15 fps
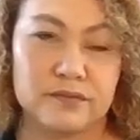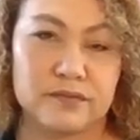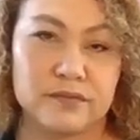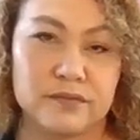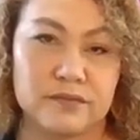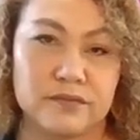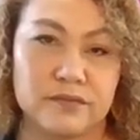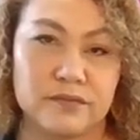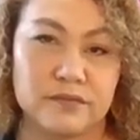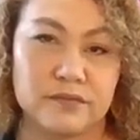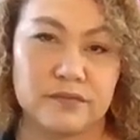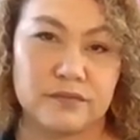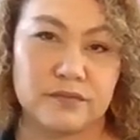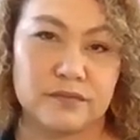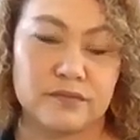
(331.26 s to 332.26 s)

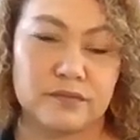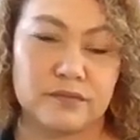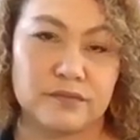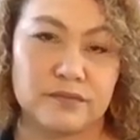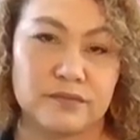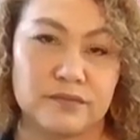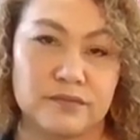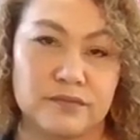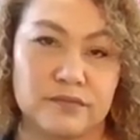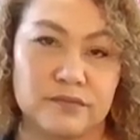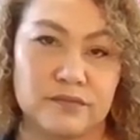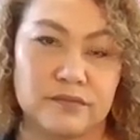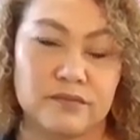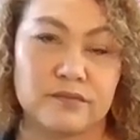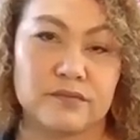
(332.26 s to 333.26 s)

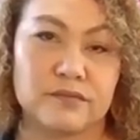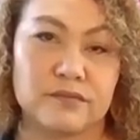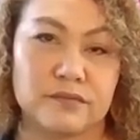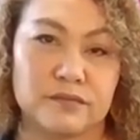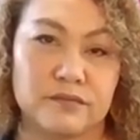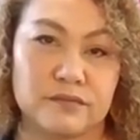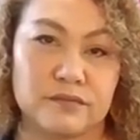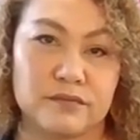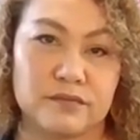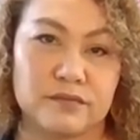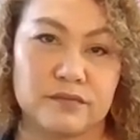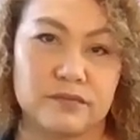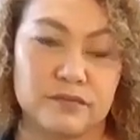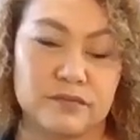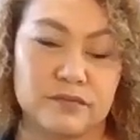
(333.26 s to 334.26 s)

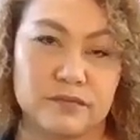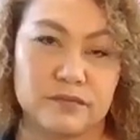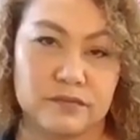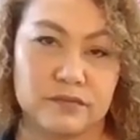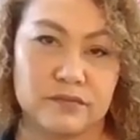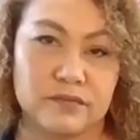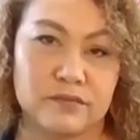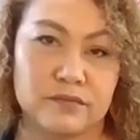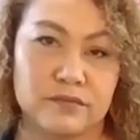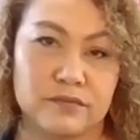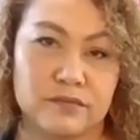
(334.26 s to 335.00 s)
(not speaking)